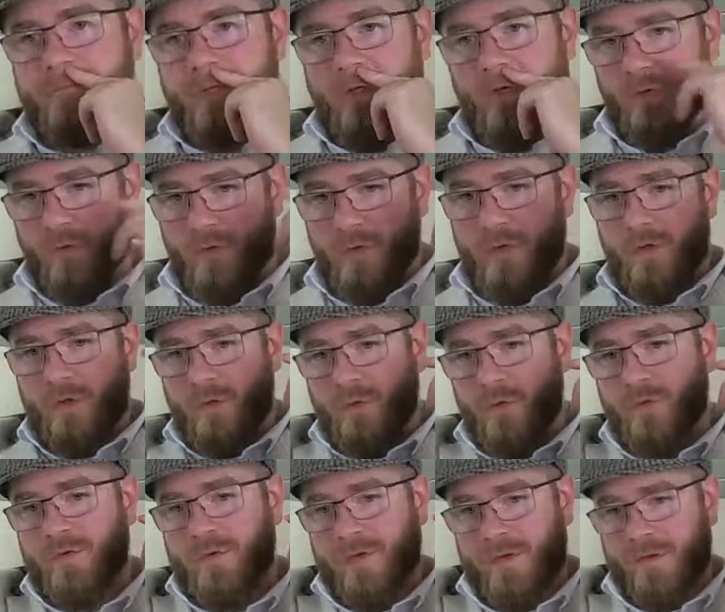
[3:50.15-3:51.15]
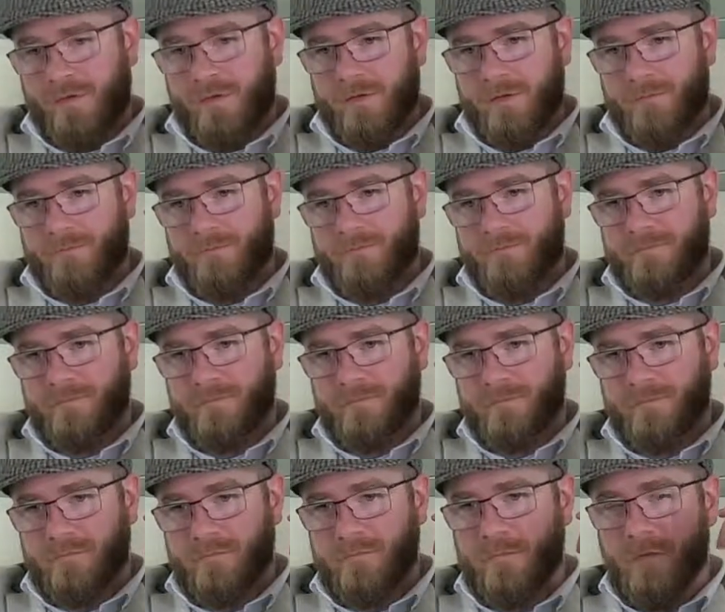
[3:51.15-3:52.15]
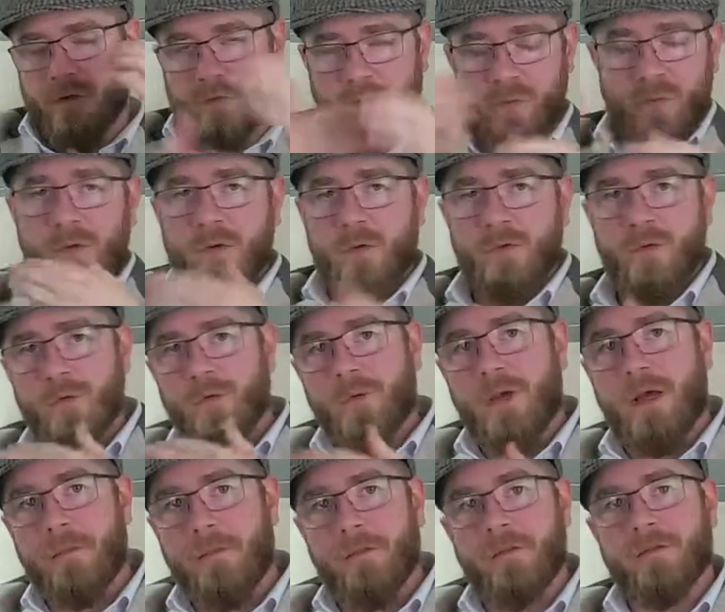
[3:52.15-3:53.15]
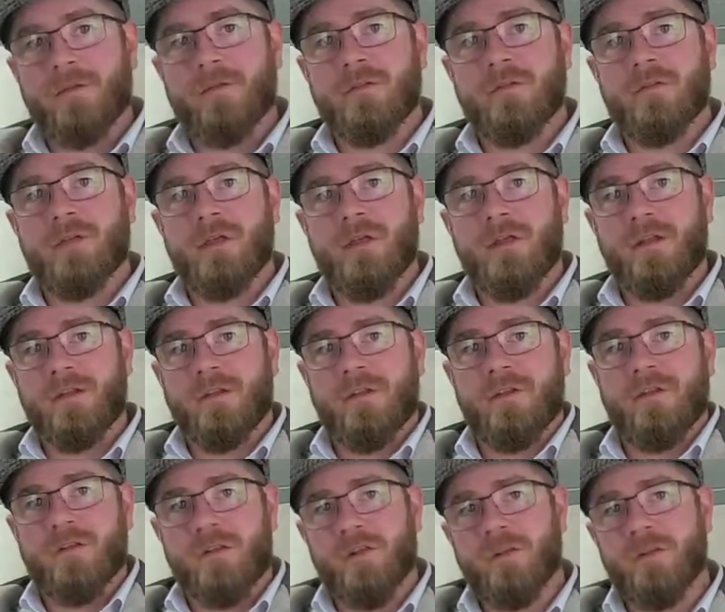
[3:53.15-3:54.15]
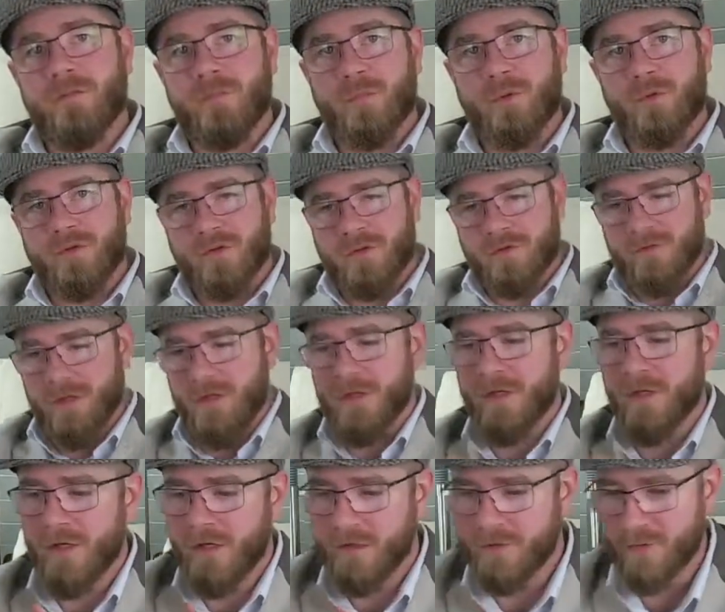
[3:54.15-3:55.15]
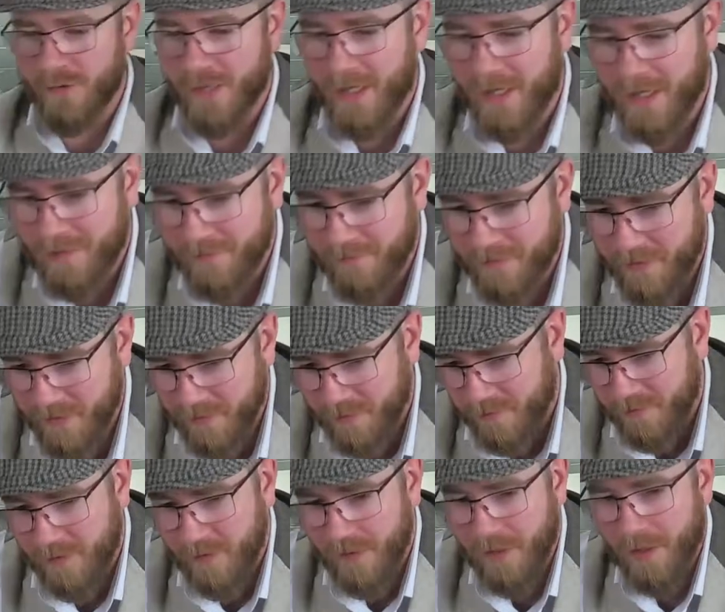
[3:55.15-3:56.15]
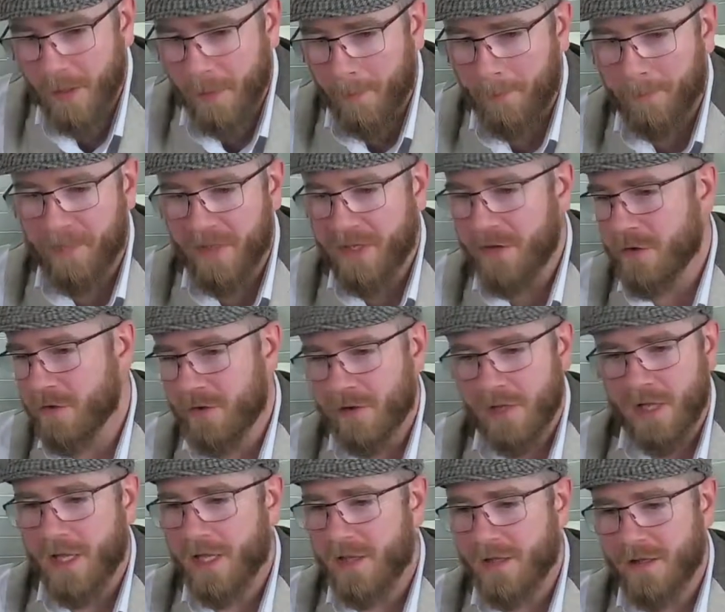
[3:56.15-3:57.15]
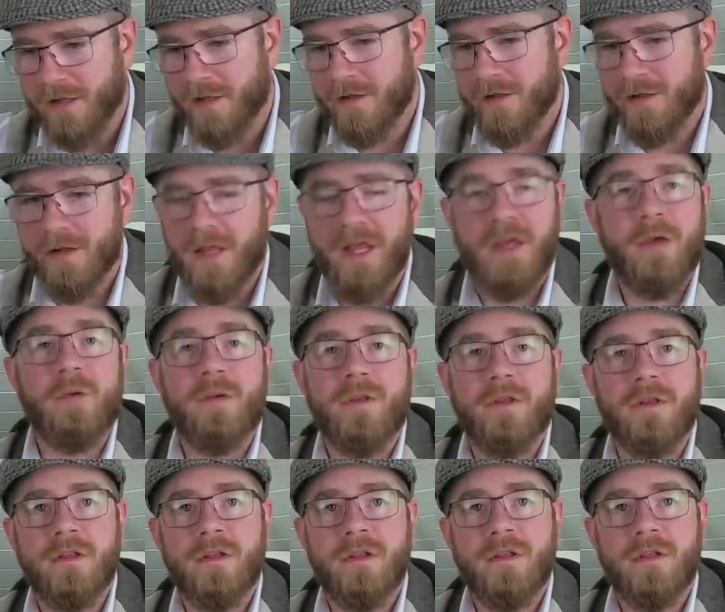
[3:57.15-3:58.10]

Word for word: So do you lose anything? So we all know what happens in the distillation process, right? So you have this beer-like liquid.